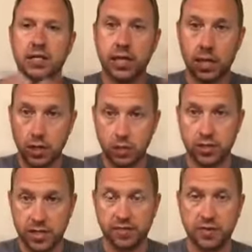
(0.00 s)
is a
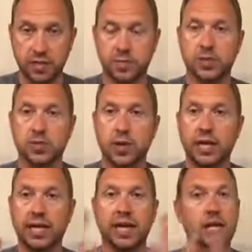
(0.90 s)
huge difference
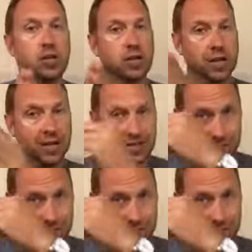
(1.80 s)
between getting your dog